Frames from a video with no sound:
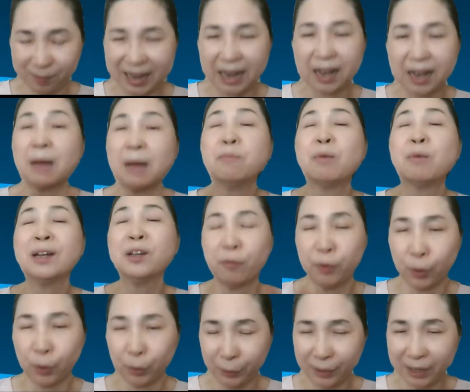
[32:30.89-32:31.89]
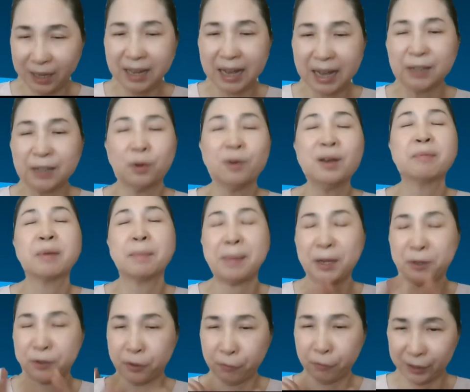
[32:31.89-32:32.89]
Yeah, I'm one of those. Okay, I don't have the
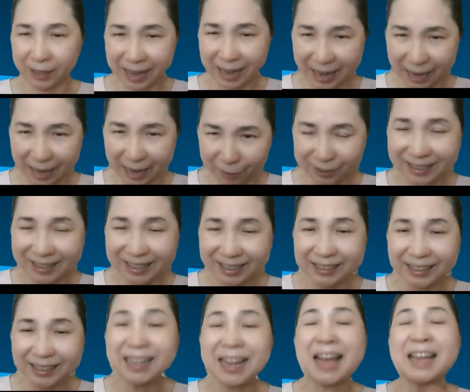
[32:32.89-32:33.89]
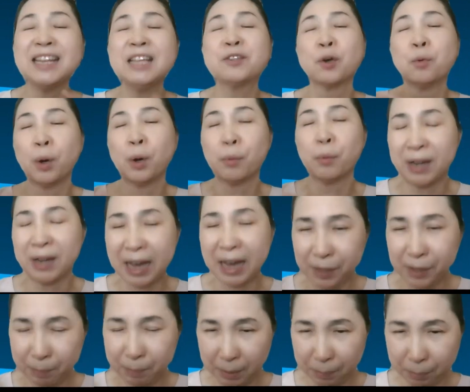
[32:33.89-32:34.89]
patience for the how. Then I need to work with
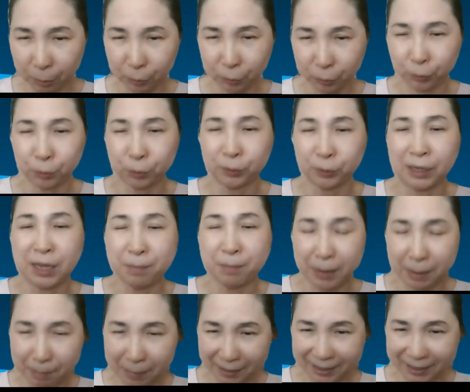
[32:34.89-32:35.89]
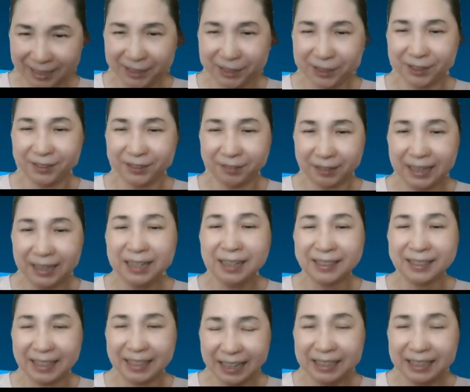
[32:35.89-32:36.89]
other people to do the implementation,
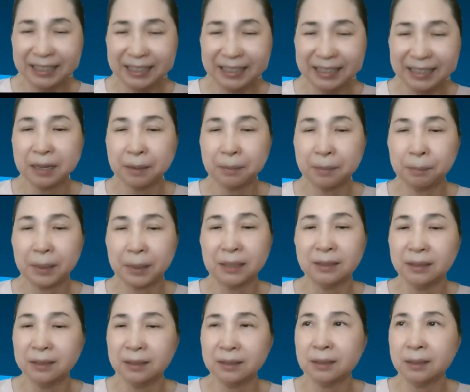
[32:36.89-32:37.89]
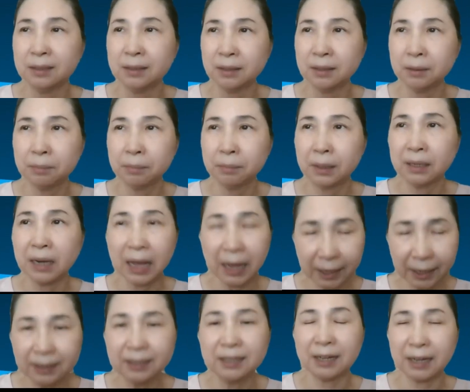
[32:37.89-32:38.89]
right? Yeah, but
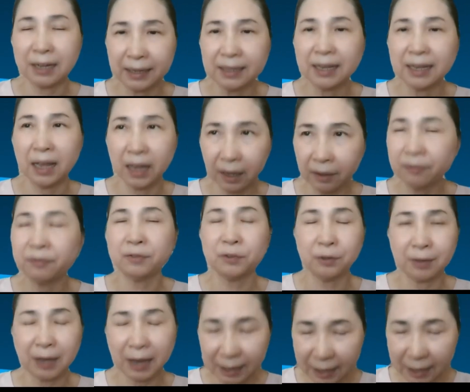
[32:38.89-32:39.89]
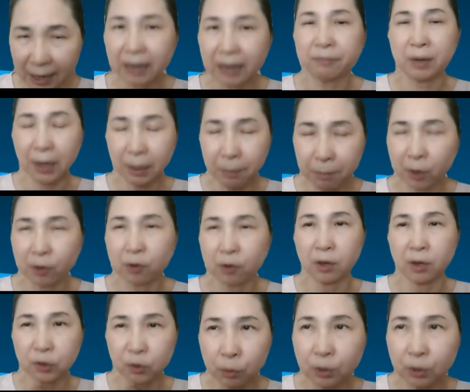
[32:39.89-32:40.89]
I have come
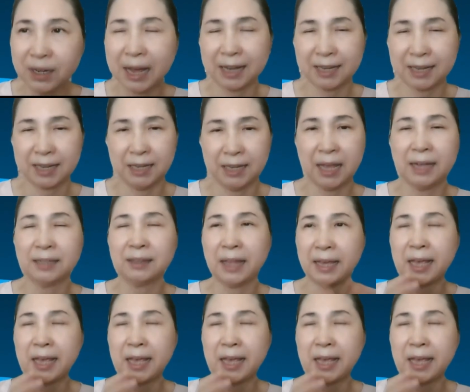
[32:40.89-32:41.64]
across good architect.